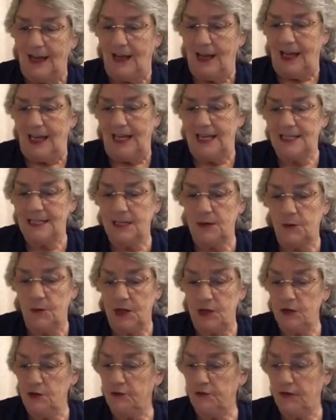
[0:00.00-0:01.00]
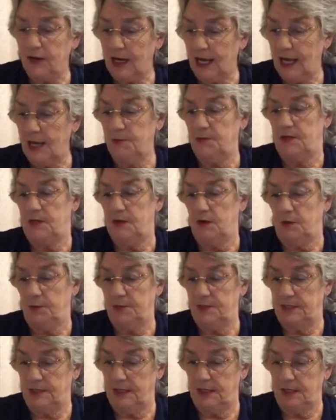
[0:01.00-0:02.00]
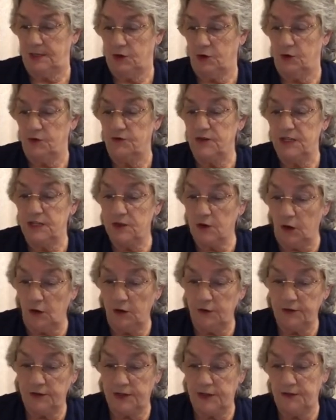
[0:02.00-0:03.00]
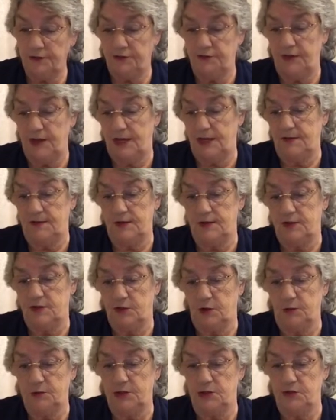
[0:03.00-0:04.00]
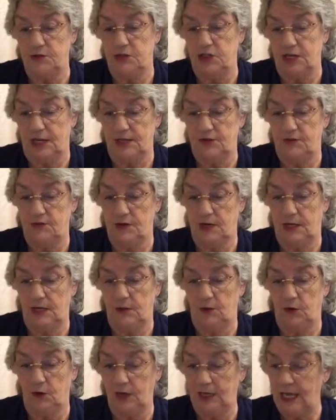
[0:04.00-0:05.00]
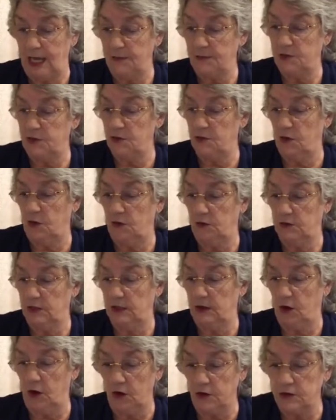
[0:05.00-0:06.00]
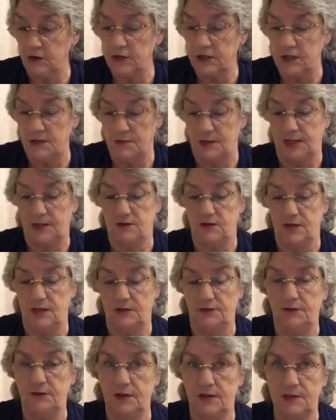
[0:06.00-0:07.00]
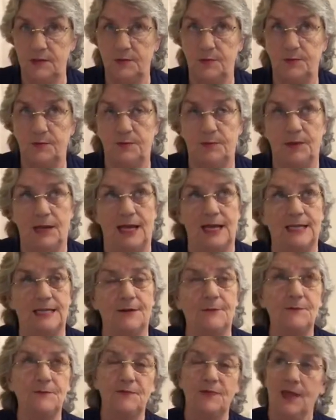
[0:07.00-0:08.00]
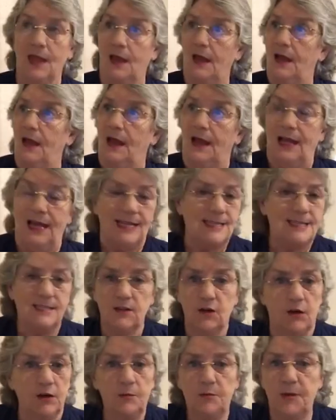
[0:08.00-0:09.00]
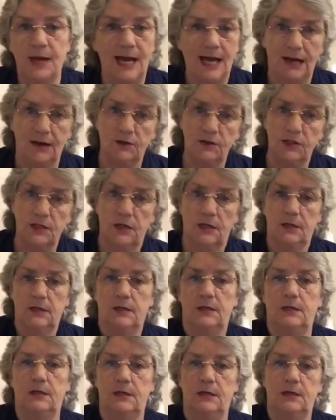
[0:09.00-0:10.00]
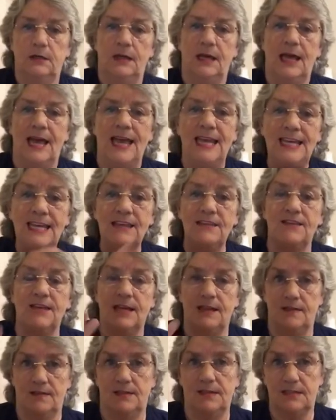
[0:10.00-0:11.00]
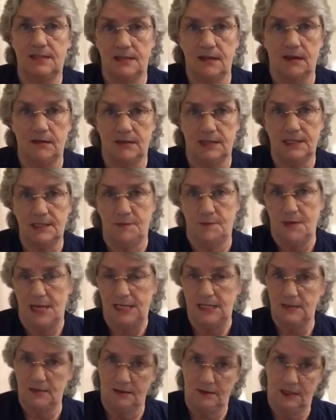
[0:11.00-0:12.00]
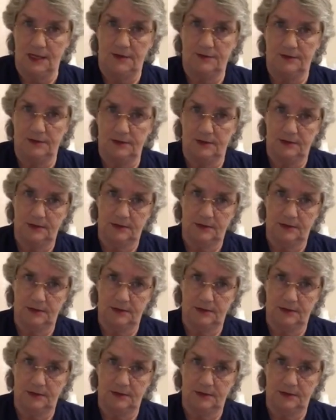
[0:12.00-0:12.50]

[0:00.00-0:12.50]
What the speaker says: Is it when you've claimed the opposite or resolved the fear that stopped you shattering or kept you holding on to the matter in the first place? It's not about anything that's done at a mental level.